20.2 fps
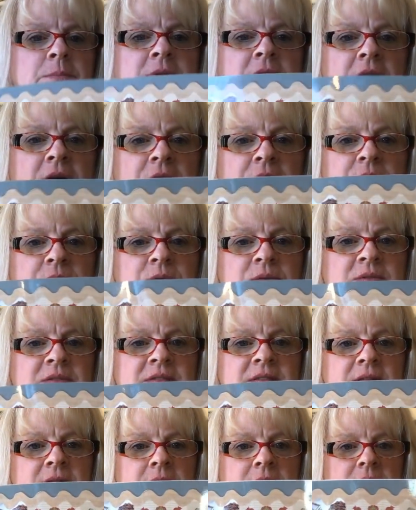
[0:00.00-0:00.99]

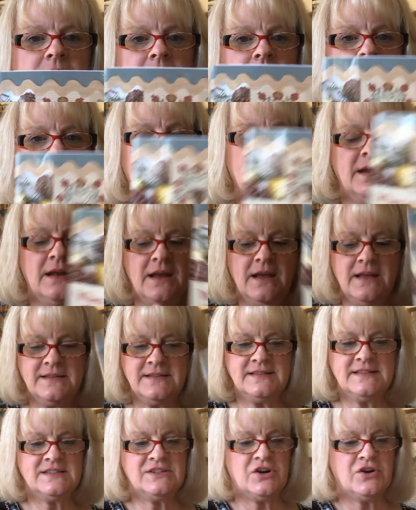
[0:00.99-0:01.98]
Blows, and I
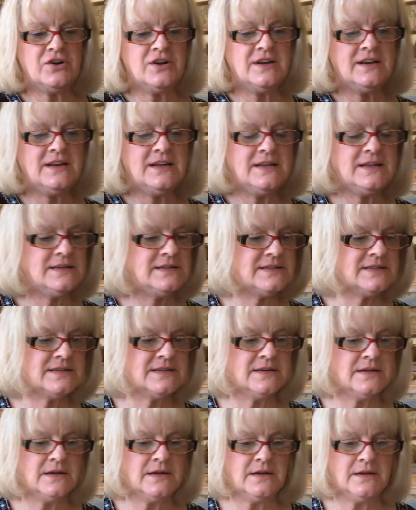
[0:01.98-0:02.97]
had started
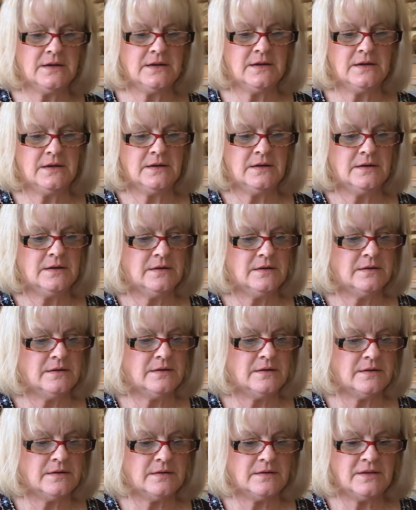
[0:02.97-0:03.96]
it
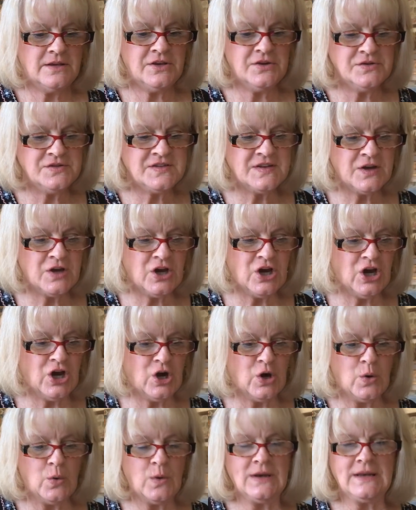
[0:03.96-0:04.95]
years
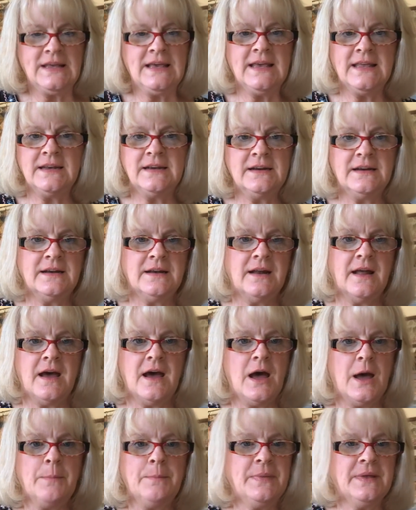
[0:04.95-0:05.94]
ago and kitted it
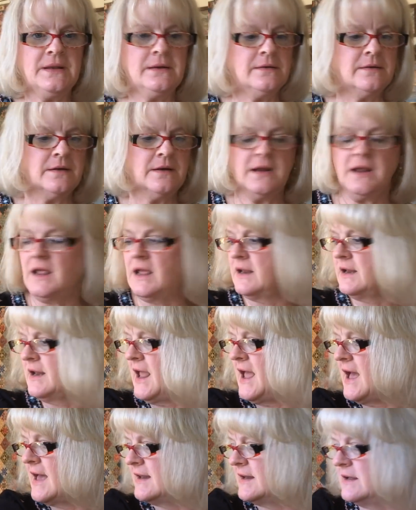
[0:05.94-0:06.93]
up and
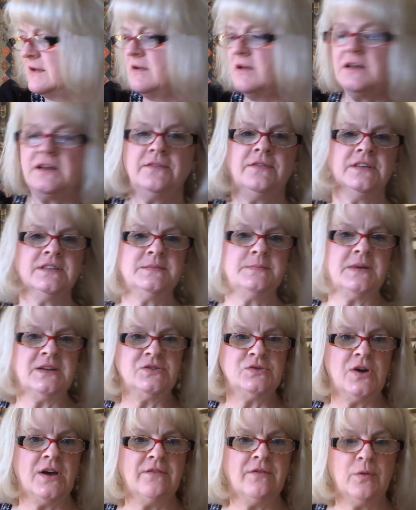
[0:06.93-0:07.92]
had it kind of as my
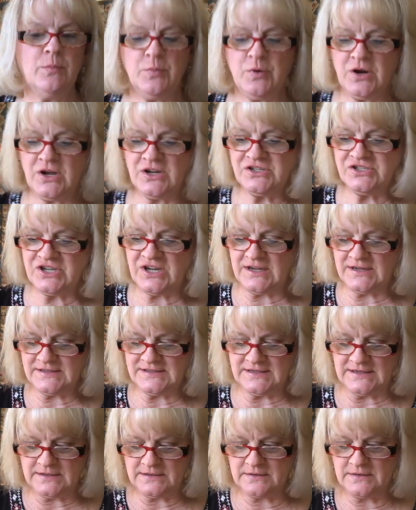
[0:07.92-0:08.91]
travel
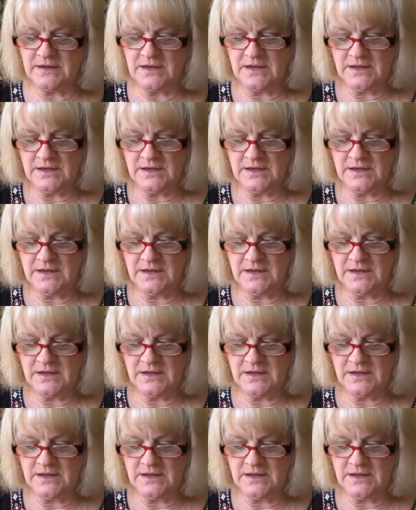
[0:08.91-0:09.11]
project, and